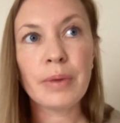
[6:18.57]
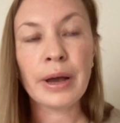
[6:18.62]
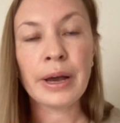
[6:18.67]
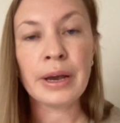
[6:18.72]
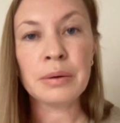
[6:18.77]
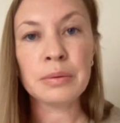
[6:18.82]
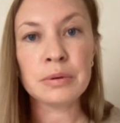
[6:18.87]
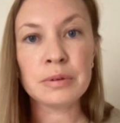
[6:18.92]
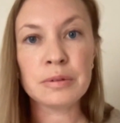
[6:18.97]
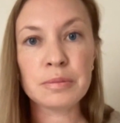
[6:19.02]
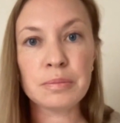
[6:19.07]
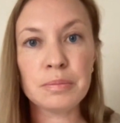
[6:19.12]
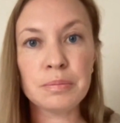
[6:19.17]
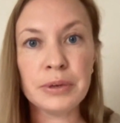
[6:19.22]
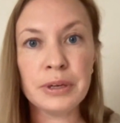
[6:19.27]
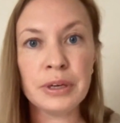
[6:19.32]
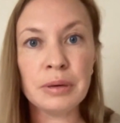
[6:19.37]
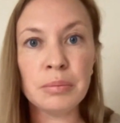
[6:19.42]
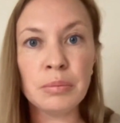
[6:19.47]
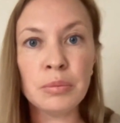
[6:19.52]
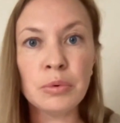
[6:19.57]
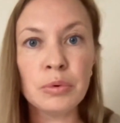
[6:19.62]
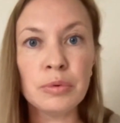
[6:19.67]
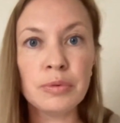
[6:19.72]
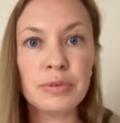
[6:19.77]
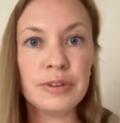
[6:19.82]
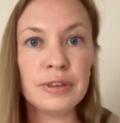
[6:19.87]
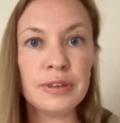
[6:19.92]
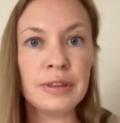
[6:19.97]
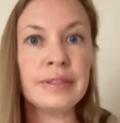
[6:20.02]
I was being
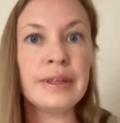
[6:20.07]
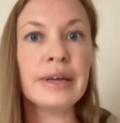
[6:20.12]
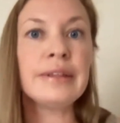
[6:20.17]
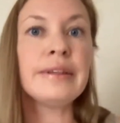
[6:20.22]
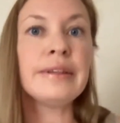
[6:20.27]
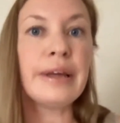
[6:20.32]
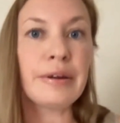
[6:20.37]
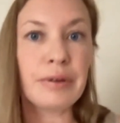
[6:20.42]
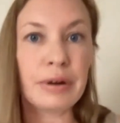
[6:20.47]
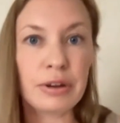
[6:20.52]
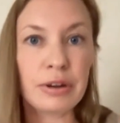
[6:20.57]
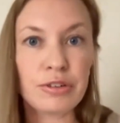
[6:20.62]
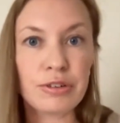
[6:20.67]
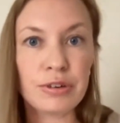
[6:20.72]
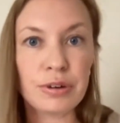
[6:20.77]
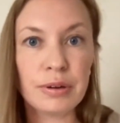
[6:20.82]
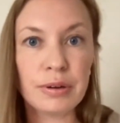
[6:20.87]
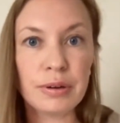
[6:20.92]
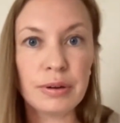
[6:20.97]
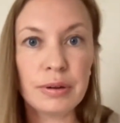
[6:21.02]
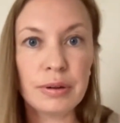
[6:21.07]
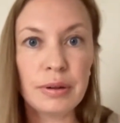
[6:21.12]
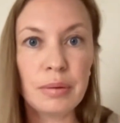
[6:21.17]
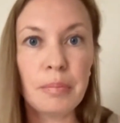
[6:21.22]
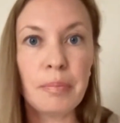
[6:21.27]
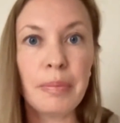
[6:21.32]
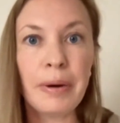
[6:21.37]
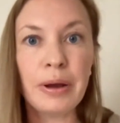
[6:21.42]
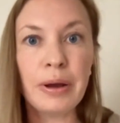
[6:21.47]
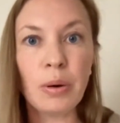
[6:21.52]
moved in that direction
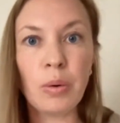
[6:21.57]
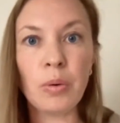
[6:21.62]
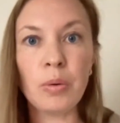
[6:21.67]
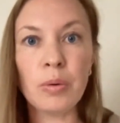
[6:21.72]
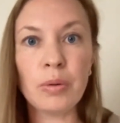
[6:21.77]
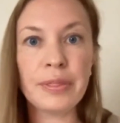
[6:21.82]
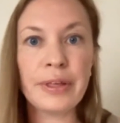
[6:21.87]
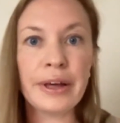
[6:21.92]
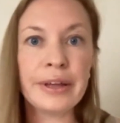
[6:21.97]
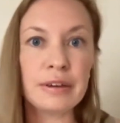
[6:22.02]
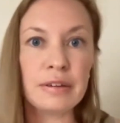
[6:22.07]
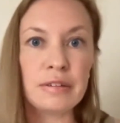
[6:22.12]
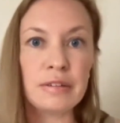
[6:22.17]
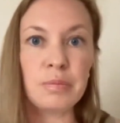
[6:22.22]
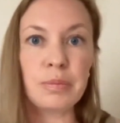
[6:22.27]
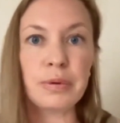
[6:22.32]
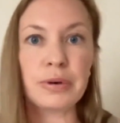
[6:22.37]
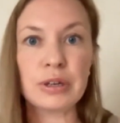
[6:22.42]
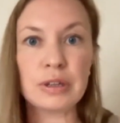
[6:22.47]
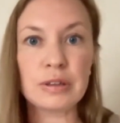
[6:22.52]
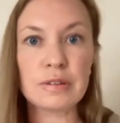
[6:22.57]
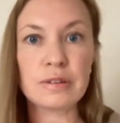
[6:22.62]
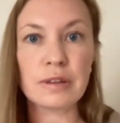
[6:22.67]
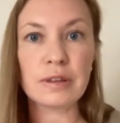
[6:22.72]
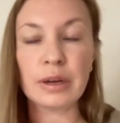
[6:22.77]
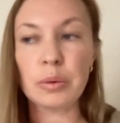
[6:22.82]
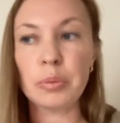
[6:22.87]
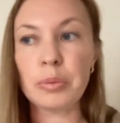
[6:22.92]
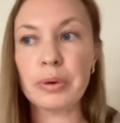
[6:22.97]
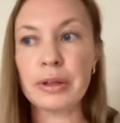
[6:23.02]
by all that experience that
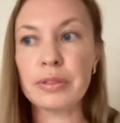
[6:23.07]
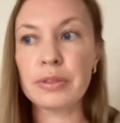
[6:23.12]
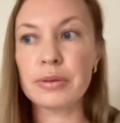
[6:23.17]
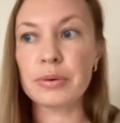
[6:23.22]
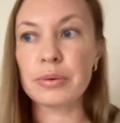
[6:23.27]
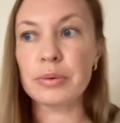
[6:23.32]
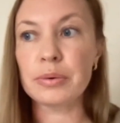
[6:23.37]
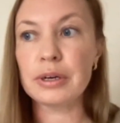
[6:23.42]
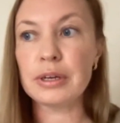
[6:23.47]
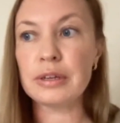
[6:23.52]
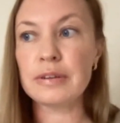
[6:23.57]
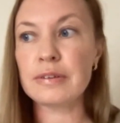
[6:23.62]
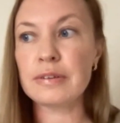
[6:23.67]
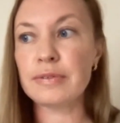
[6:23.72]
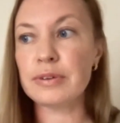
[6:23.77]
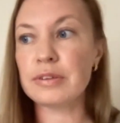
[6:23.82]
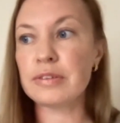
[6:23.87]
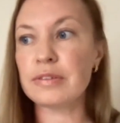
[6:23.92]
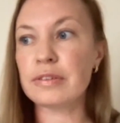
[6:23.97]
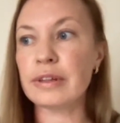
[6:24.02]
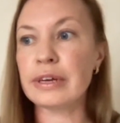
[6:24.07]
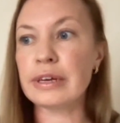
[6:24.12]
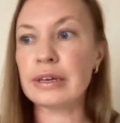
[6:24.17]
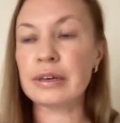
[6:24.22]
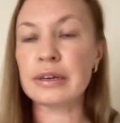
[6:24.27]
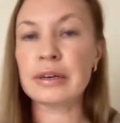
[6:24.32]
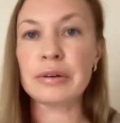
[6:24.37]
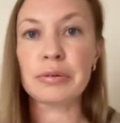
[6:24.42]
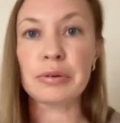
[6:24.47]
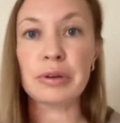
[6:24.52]
I went through, as if it's like a
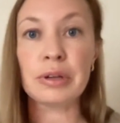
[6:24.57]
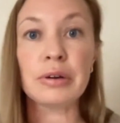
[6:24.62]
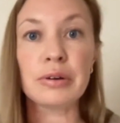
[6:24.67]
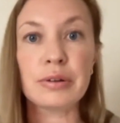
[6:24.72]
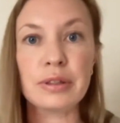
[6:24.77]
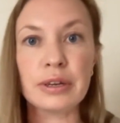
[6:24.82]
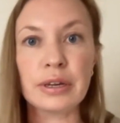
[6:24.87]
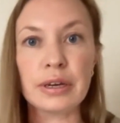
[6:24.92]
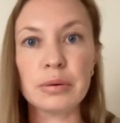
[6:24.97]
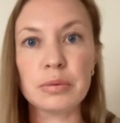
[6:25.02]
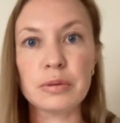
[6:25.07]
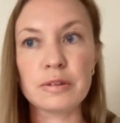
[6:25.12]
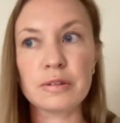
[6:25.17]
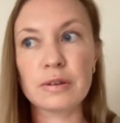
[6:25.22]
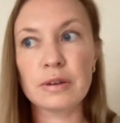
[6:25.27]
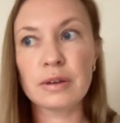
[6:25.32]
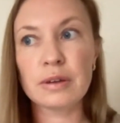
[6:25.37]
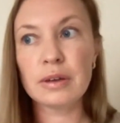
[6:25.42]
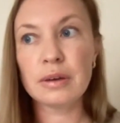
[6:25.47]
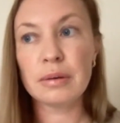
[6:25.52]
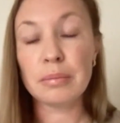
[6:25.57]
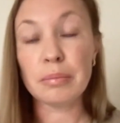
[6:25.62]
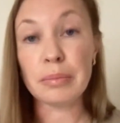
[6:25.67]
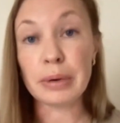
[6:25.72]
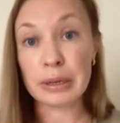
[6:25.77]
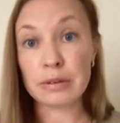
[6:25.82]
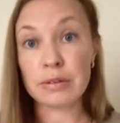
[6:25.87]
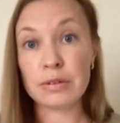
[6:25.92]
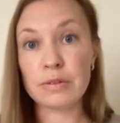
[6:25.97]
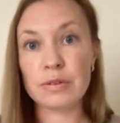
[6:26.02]
career that I was
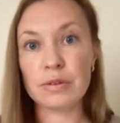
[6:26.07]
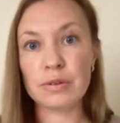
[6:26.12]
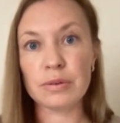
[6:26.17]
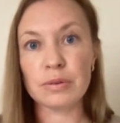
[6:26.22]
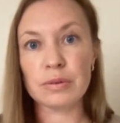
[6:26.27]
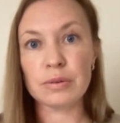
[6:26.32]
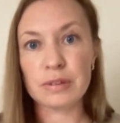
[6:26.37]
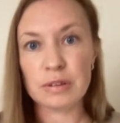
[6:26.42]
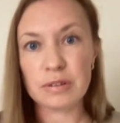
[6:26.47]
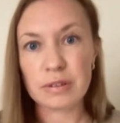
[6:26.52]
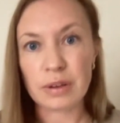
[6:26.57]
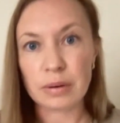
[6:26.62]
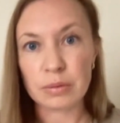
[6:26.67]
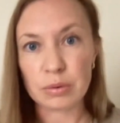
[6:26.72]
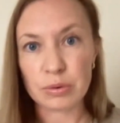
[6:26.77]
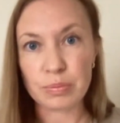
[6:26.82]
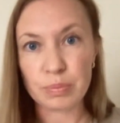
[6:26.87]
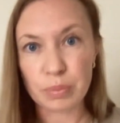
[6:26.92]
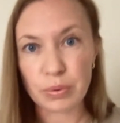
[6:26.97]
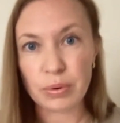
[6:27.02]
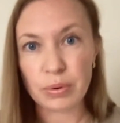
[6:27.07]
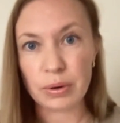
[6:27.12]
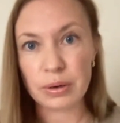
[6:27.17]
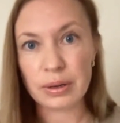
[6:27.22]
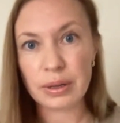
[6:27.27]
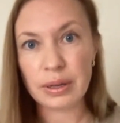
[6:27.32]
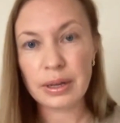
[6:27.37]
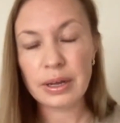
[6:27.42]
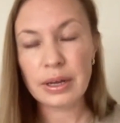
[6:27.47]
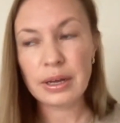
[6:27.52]
meant to do since I was
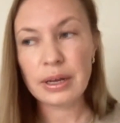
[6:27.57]
born.